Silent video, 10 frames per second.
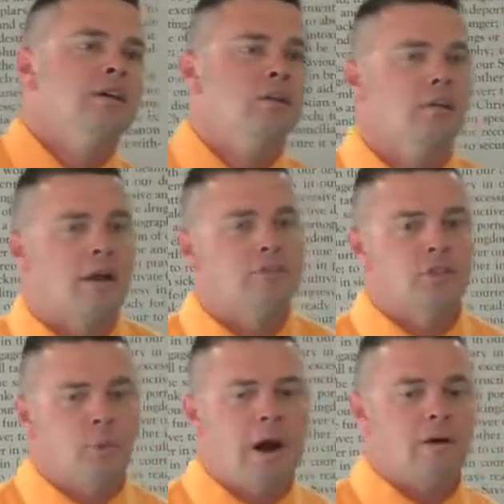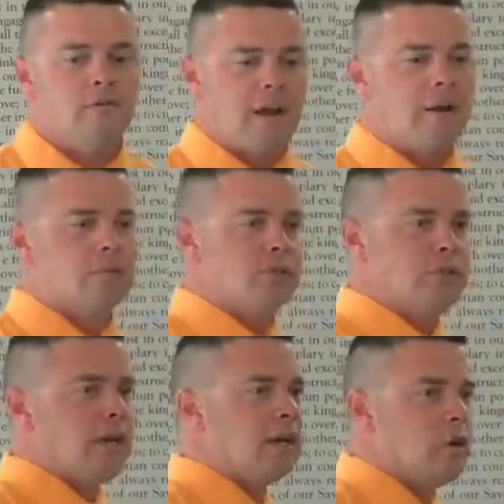You allowed your wildflowers to
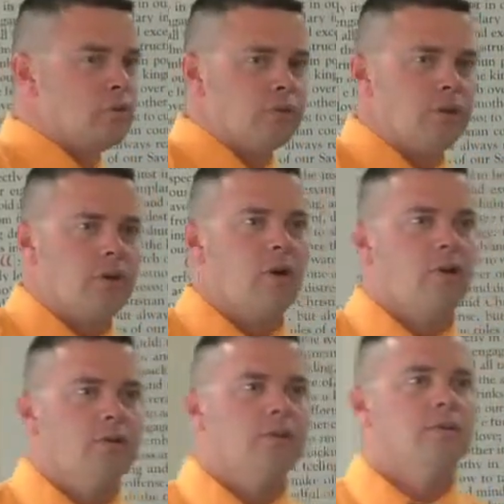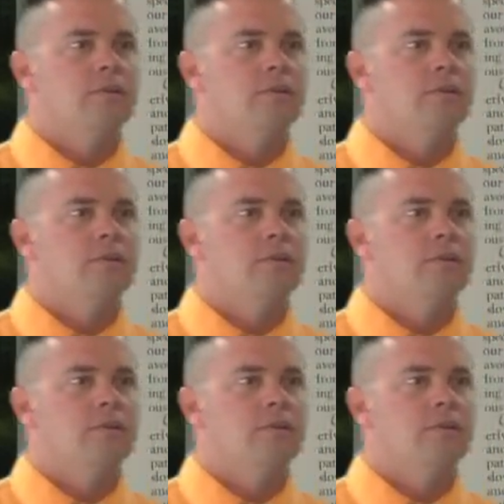take over your garden.